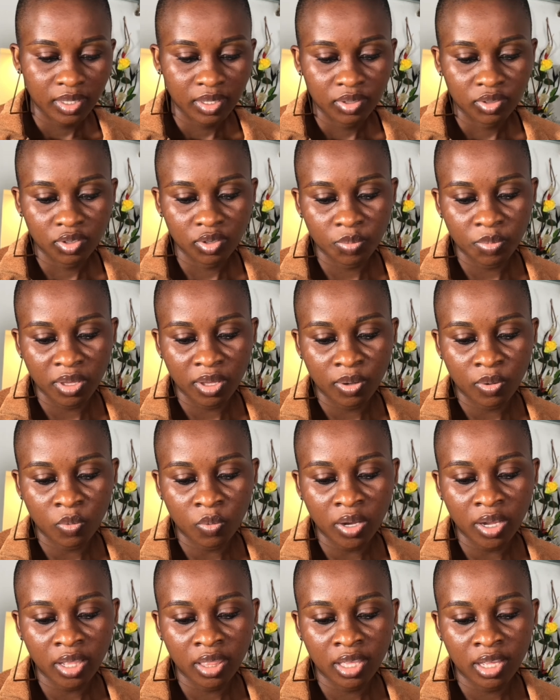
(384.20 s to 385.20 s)
So be
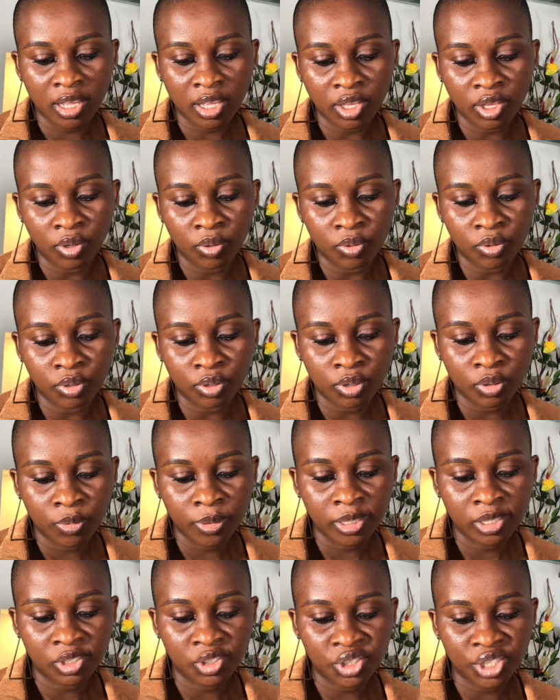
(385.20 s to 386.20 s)
aware that you could
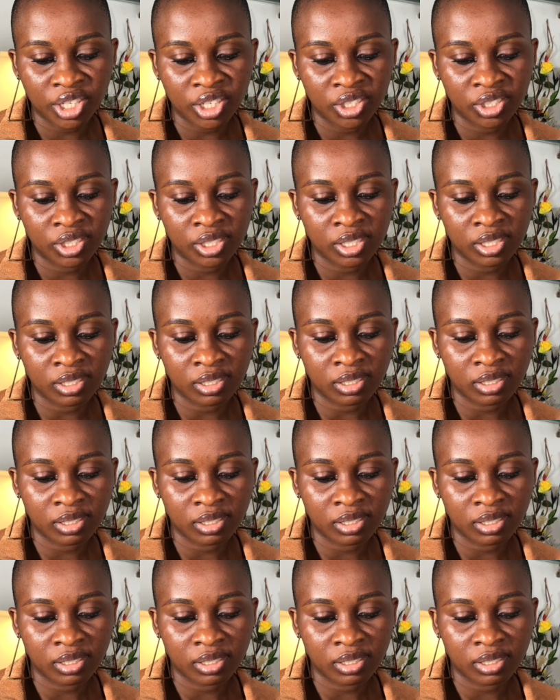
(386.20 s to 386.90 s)
always change the